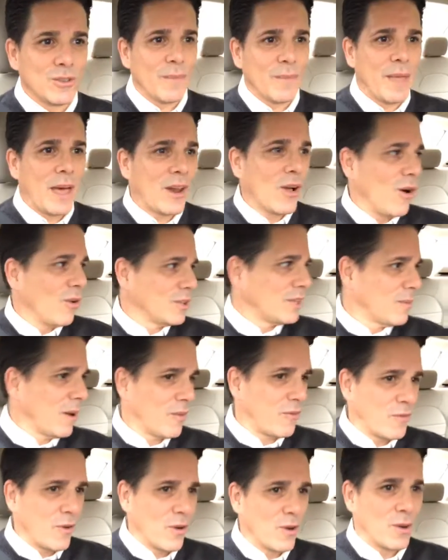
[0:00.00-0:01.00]
I'm not holding
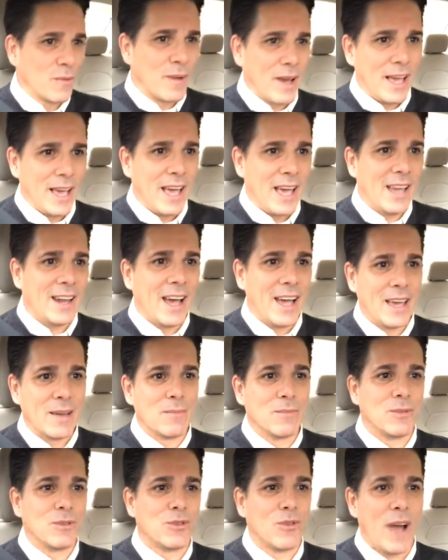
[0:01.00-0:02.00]
my phone in my hand. I
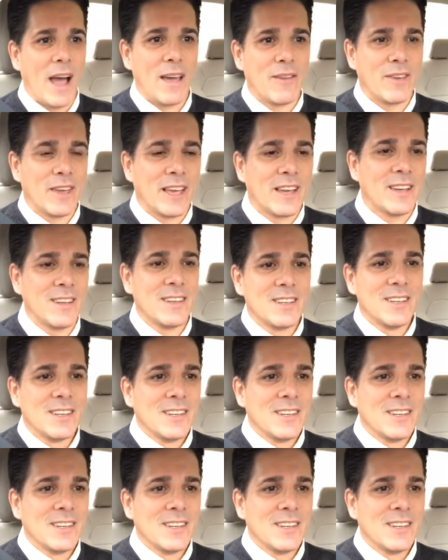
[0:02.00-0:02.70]
am driving,